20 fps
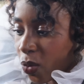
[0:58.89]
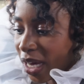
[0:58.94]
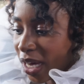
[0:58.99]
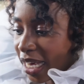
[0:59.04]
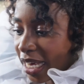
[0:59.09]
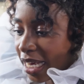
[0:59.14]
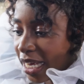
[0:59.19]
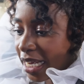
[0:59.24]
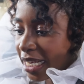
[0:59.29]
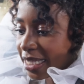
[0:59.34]

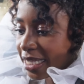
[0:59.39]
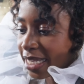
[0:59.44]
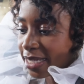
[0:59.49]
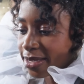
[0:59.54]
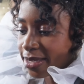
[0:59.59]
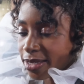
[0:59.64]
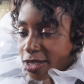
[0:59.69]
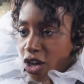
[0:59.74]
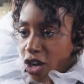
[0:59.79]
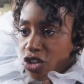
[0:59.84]
we're,
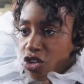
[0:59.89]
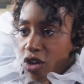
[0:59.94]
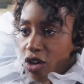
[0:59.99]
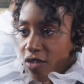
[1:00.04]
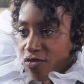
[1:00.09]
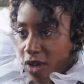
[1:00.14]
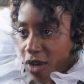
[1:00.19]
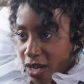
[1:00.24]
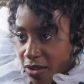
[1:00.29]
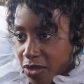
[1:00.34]
this is not your
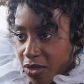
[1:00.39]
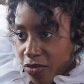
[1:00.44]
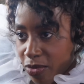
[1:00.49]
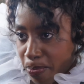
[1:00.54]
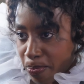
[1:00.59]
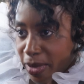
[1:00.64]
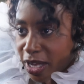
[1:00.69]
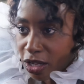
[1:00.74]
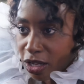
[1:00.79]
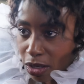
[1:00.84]
run of the
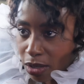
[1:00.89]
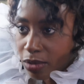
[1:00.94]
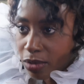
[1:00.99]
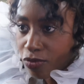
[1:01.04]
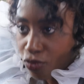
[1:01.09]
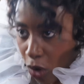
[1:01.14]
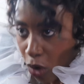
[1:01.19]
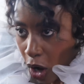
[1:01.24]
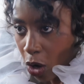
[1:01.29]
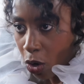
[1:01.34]
mill
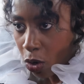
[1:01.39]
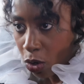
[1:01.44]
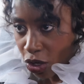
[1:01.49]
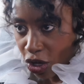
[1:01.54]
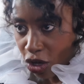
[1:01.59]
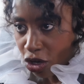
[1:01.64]
role.